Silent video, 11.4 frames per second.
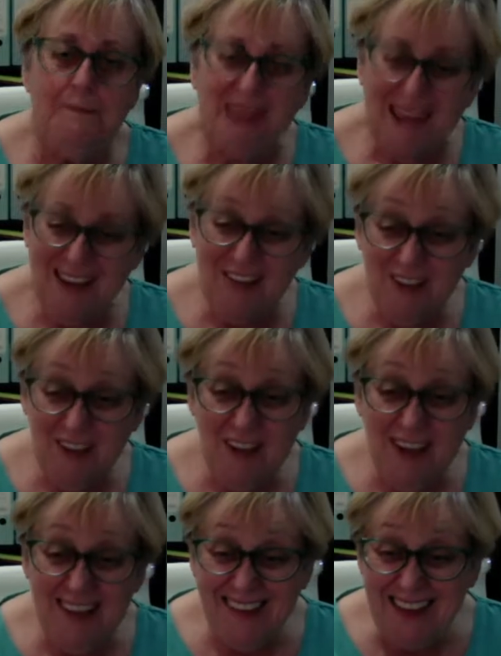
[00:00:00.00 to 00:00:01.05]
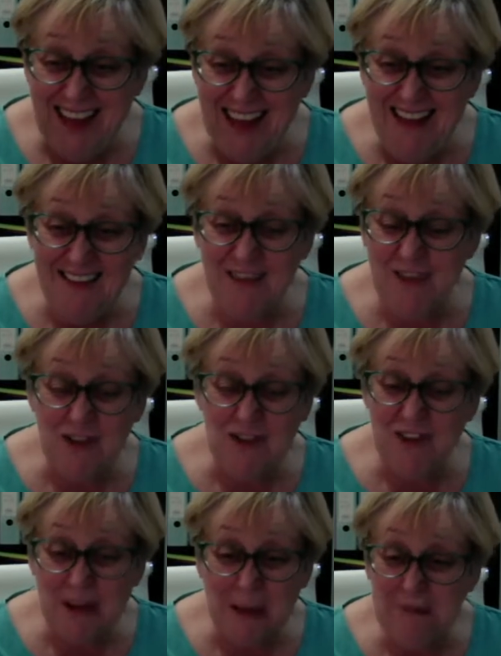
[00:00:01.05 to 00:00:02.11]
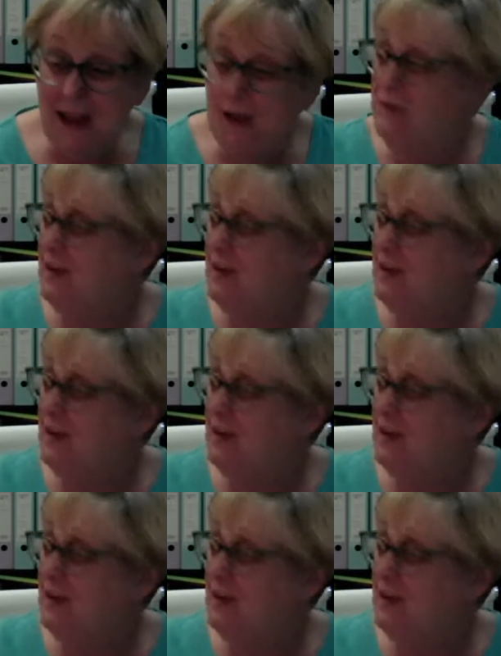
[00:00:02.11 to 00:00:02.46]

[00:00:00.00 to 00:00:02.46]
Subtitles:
It can feel like the guides have just stepped out.